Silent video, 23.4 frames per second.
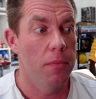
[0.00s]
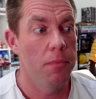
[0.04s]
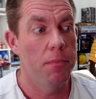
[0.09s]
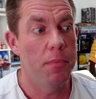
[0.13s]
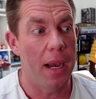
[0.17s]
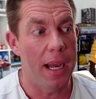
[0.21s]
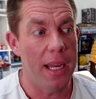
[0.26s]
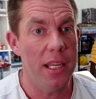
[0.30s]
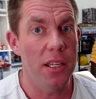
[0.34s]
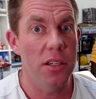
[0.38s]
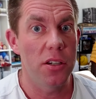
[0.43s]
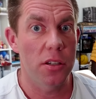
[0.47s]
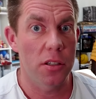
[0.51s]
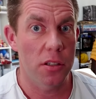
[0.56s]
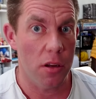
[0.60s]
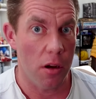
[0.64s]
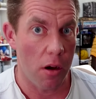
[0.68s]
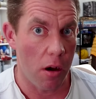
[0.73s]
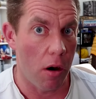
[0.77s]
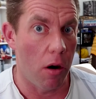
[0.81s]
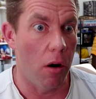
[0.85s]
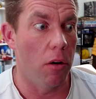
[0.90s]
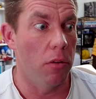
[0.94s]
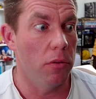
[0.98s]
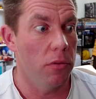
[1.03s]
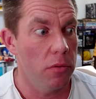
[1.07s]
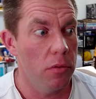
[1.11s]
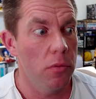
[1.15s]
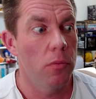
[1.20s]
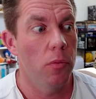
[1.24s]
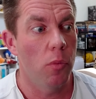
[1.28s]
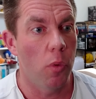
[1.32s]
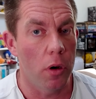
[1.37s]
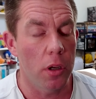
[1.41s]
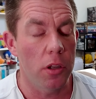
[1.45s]
based on
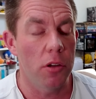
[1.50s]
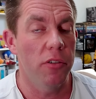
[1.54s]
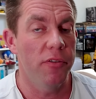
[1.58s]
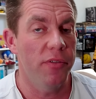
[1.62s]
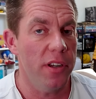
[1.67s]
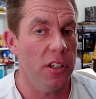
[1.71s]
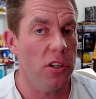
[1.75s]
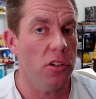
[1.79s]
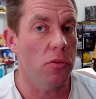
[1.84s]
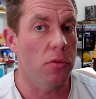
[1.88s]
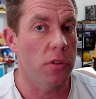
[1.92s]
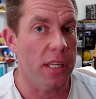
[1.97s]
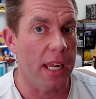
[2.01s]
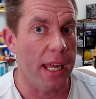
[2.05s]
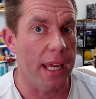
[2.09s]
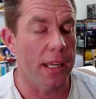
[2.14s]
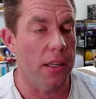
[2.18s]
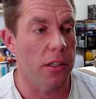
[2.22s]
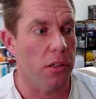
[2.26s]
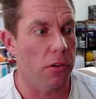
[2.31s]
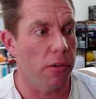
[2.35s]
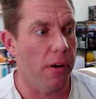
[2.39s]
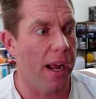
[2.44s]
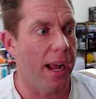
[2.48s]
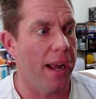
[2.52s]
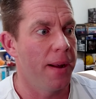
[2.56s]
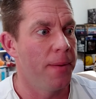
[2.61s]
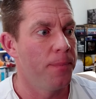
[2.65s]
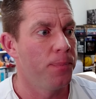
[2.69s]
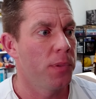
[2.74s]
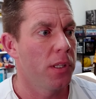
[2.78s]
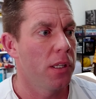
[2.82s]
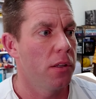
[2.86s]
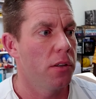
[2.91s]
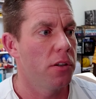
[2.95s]
what your visual settings are at.
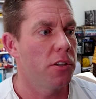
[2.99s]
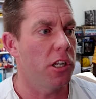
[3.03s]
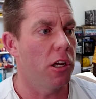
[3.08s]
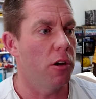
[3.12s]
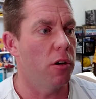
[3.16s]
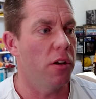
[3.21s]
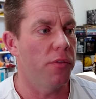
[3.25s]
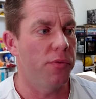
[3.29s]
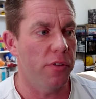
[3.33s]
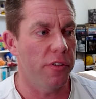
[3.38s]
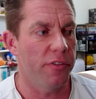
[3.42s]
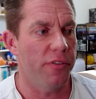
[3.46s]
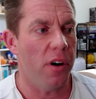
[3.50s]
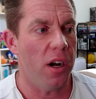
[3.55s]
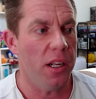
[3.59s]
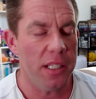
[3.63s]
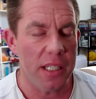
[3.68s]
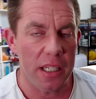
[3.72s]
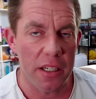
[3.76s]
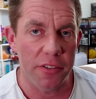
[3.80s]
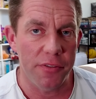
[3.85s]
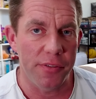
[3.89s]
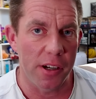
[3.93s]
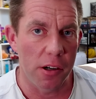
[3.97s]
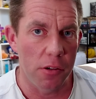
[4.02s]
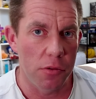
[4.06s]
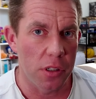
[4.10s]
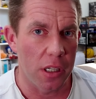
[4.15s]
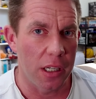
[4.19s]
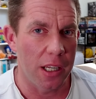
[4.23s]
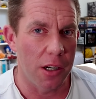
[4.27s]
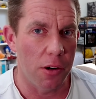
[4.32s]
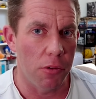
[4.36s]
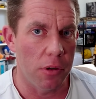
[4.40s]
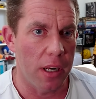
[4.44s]
So if you're finding it feels a
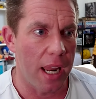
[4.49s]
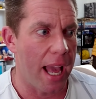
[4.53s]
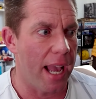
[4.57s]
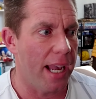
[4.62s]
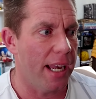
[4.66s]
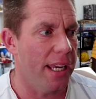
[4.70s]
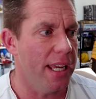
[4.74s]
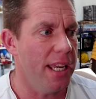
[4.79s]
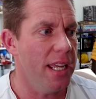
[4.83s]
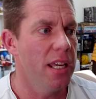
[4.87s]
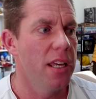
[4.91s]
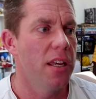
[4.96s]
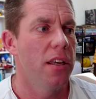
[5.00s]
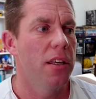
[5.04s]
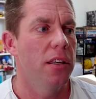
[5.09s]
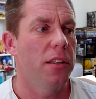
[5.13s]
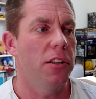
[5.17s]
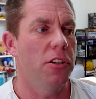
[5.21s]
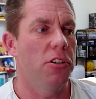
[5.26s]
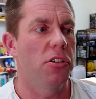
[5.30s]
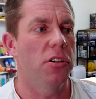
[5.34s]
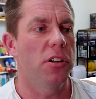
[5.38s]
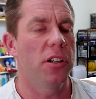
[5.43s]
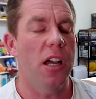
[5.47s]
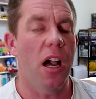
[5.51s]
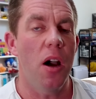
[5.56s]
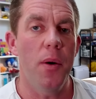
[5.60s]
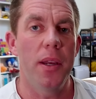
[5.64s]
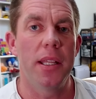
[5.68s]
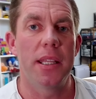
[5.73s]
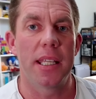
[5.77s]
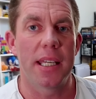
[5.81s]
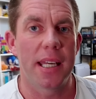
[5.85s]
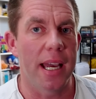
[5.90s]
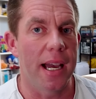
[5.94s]
little laggy, you can go
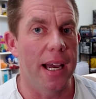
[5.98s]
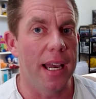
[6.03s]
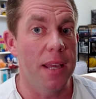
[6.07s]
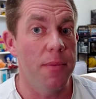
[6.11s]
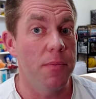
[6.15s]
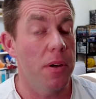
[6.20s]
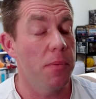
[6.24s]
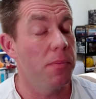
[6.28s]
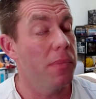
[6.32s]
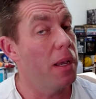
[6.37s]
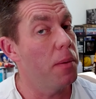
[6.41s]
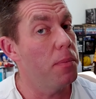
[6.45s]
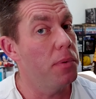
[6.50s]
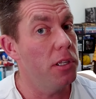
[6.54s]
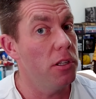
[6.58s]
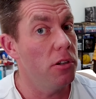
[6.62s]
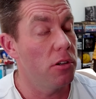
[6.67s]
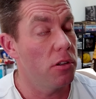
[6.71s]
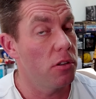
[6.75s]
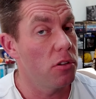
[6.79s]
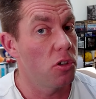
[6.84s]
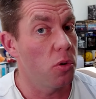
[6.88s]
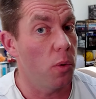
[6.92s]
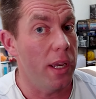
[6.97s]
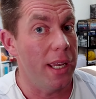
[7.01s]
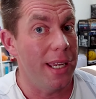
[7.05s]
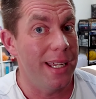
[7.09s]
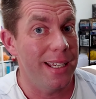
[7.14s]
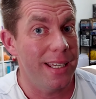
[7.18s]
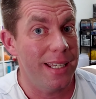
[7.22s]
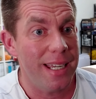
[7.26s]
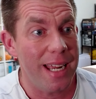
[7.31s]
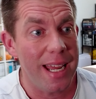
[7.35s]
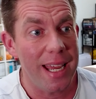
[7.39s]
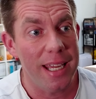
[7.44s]
in the game and maybe you can tweak
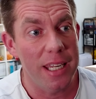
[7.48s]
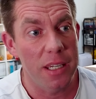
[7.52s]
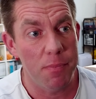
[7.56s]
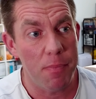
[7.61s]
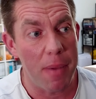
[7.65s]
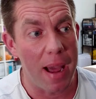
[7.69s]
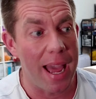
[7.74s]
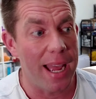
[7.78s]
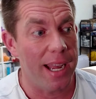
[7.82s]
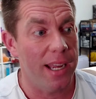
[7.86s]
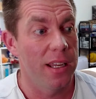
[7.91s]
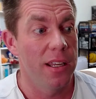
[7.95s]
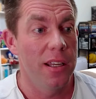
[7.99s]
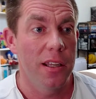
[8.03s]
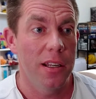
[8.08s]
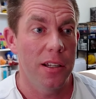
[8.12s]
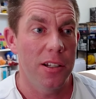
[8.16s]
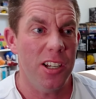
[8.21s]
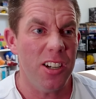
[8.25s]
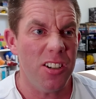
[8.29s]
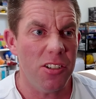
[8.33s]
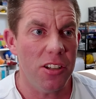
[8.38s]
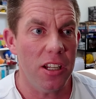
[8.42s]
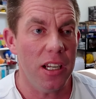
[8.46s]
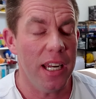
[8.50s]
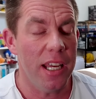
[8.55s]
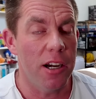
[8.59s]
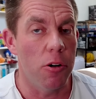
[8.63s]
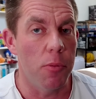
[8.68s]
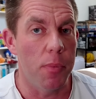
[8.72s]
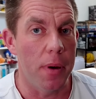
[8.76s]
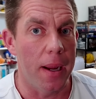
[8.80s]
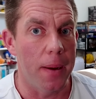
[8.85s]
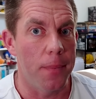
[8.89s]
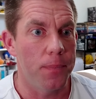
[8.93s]
your settings back just a
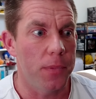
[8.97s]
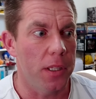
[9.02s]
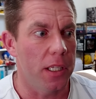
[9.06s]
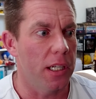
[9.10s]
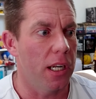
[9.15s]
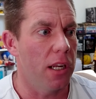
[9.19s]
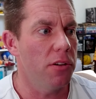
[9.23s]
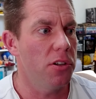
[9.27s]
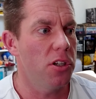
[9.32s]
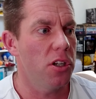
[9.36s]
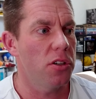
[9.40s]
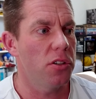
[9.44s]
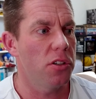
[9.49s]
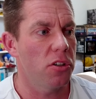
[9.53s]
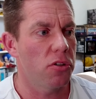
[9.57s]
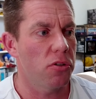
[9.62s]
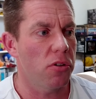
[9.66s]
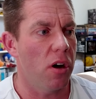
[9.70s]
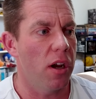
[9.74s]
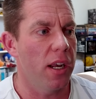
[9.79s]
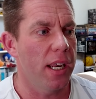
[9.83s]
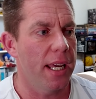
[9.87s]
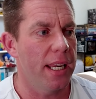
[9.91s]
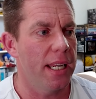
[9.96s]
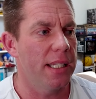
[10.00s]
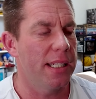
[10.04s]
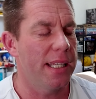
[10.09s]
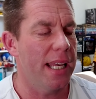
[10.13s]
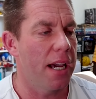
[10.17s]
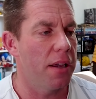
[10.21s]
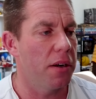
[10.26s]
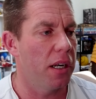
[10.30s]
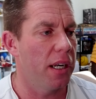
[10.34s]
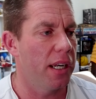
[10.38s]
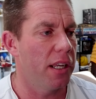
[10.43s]
little bit, you know, just to try and get it
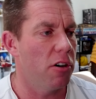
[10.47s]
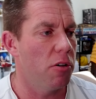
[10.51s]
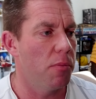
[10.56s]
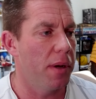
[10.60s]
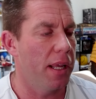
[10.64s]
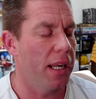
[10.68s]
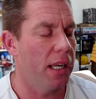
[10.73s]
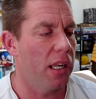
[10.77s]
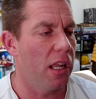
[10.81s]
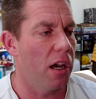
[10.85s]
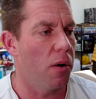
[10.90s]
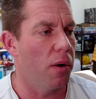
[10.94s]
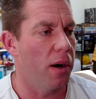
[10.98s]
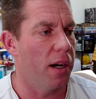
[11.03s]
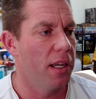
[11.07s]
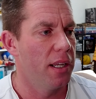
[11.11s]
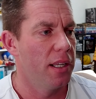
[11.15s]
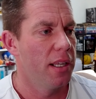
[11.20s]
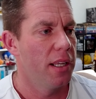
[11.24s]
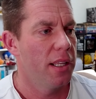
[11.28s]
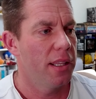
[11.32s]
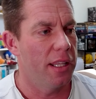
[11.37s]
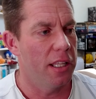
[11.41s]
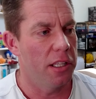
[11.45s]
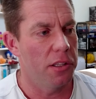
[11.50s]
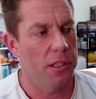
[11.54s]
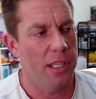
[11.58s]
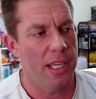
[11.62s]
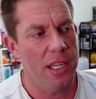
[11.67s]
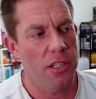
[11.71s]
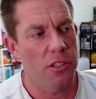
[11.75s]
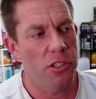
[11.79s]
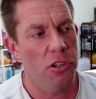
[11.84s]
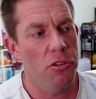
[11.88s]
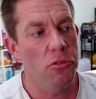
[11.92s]
down a little bit lower.
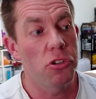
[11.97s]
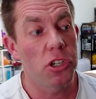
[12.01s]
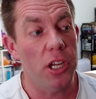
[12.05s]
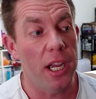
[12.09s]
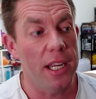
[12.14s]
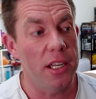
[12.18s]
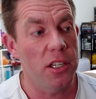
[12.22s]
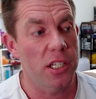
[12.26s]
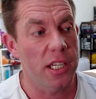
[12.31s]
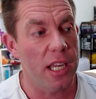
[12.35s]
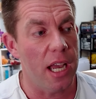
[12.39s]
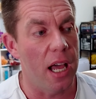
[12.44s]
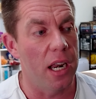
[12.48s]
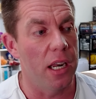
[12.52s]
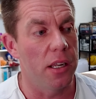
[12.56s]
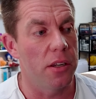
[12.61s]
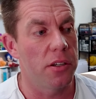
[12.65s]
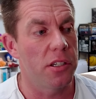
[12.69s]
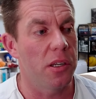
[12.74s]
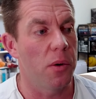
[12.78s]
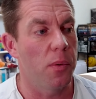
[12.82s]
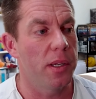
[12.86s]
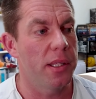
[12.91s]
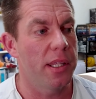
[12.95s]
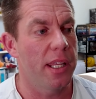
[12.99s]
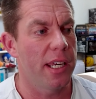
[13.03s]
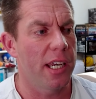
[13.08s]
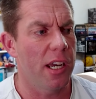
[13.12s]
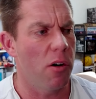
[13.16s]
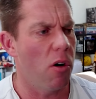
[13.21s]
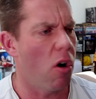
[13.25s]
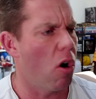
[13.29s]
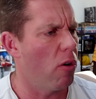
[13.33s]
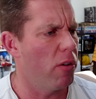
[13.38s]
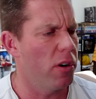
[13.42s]
These do change colour, so when they
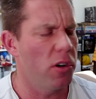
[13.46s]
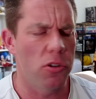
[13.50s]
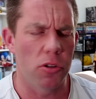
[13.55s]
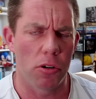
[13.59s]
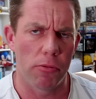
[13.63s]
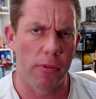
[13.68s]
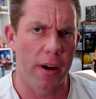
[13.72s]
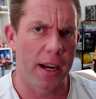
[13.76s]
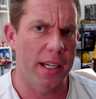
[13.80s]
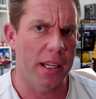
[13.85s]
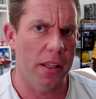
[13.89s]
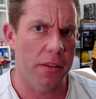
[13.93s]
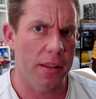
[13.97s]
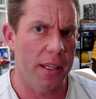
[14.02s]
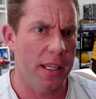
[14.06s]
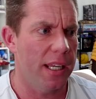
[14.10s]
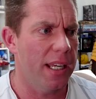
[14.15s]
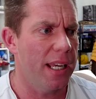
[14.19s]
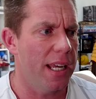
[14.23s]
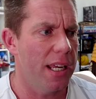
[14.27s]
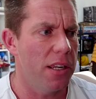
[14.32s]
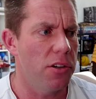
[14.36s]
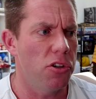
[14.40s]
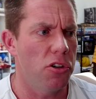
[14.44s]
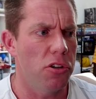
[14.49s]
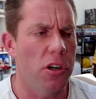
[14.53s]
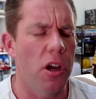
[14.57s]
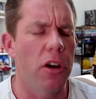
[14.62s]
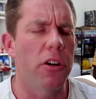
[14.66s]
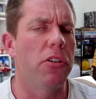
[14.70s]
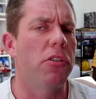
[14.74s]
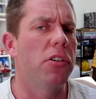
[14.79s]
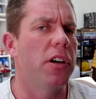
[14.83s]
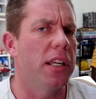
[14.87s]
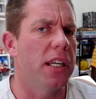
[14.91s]
go orange or red, I think it is, you know,
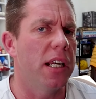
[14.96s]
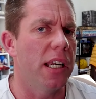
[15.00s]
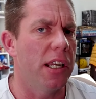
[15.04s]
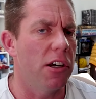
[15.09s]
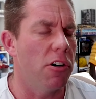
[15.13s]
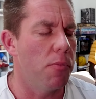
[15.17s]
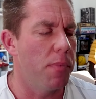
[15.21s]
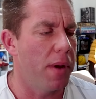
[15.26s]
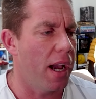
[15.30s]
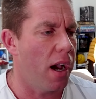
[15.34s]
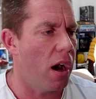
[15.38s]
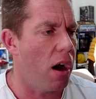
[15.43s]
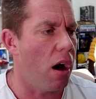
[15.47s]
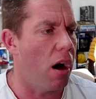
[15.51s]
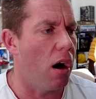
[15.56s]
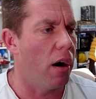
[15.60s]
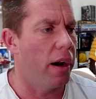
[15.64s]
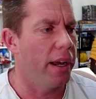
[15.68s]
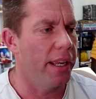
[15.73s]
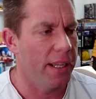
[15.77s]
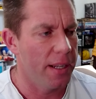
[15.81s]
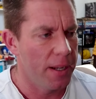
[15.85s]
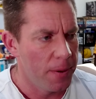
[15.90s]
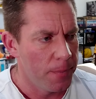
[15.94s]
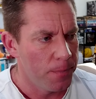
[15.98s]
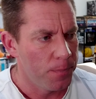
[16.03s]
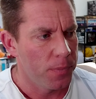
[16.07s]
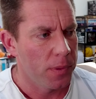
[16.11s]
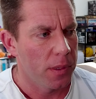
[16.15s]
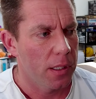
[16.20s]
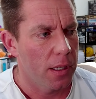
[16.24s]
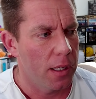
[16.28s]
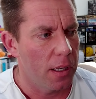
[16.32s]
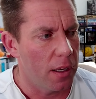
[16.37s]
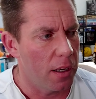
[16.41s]
you're getting a little bit high
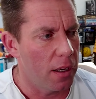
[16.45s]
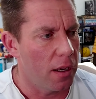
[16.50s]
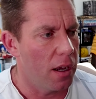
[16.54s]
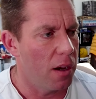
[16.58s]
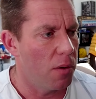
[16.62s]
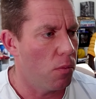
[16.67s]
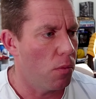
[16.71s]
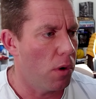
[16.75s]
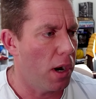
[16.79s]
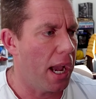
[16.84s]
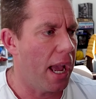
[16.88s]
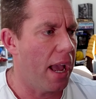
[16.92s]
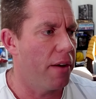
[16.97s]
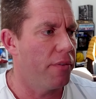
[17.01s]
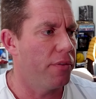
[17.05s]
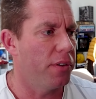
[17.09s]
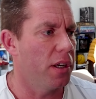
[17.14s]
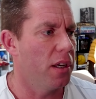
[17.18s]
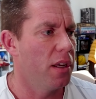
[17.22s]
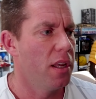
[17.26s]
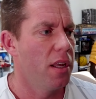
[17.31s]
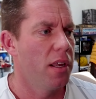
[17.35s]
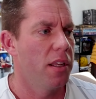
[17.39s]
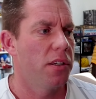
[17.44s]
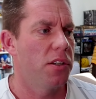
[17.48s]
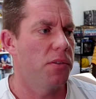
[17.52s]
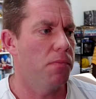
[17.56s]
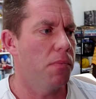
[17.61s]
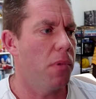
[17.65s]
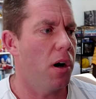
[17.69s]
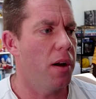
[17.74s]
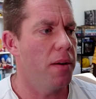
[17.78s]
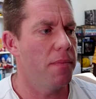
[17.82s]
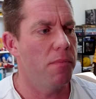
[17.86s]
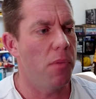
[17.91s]
and what have you. So
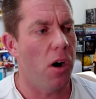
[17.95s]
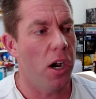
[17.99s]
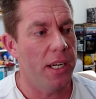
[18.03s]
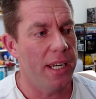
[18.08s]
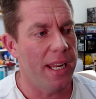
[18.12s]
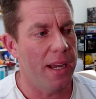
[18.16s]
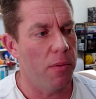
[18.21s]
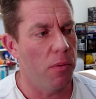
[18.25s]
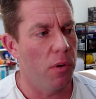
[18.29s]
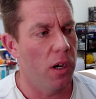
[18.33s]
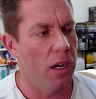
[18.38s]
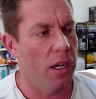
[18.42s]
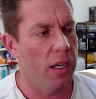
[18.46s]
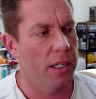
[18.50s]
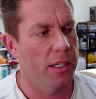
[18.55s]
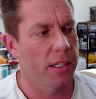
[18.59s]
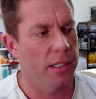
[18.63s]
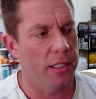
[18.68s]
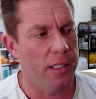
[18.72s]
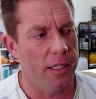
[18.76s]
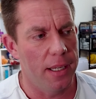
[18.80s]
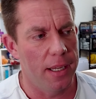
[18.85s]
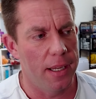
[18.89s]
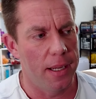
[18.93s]
my network